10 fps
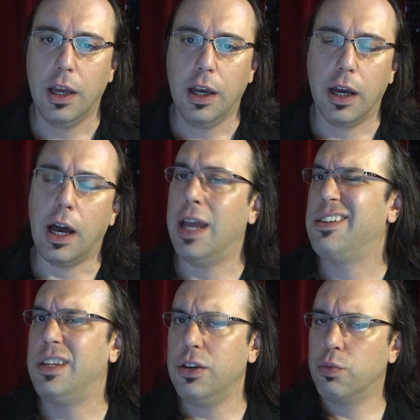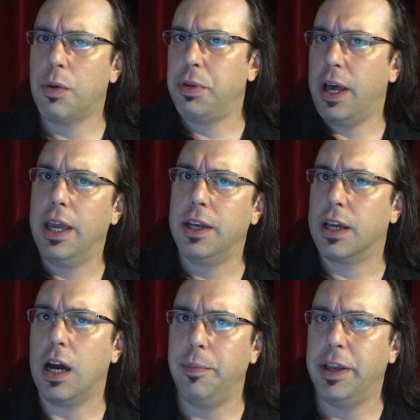I did reply in the
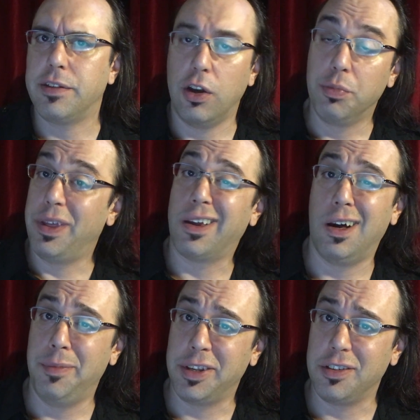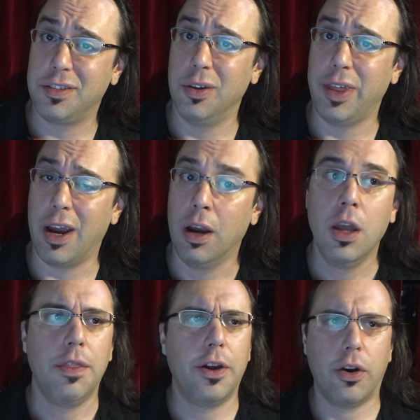comments. I hope that comment is still there.
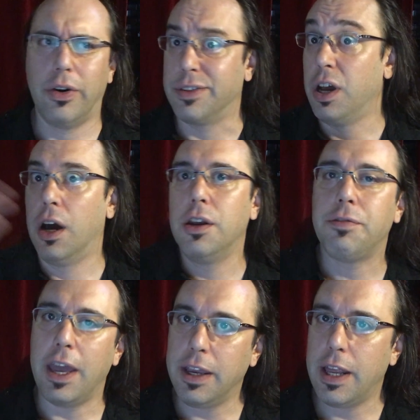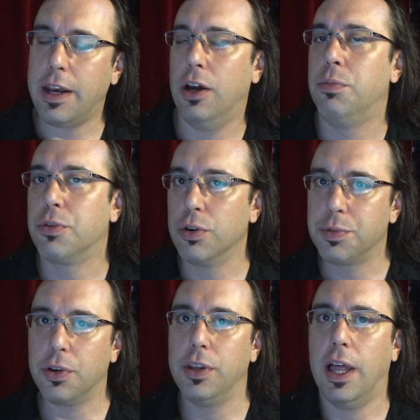There are a ton of ANET help
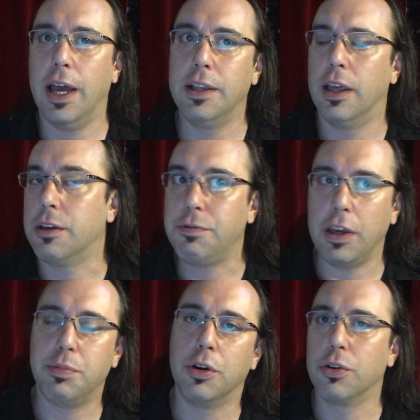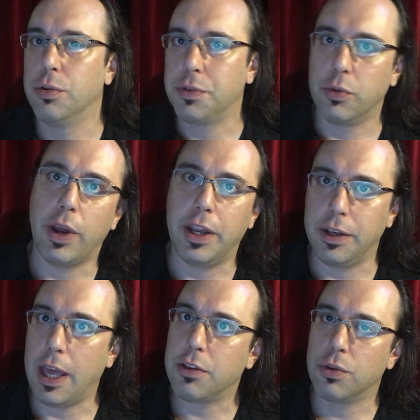groups online, like Facebook groups and Reddit
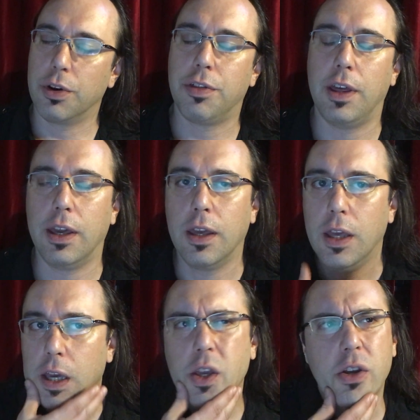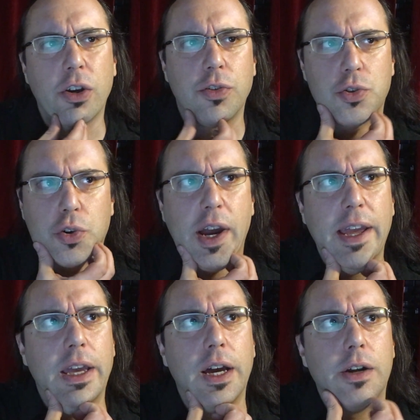and that sort of thing. You could also
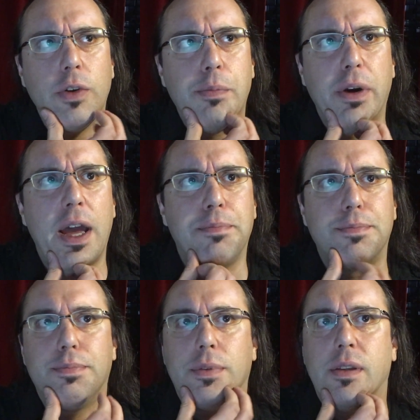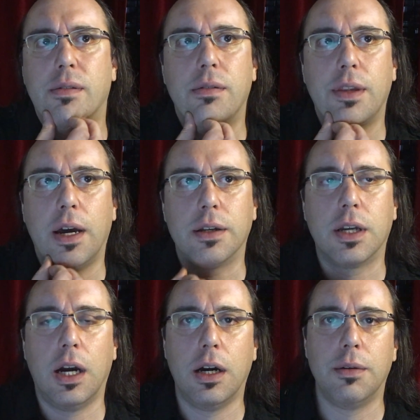try
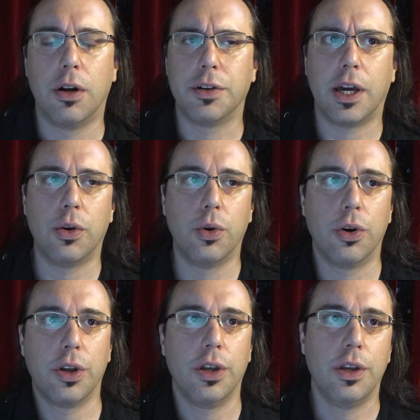reprap.com or .org.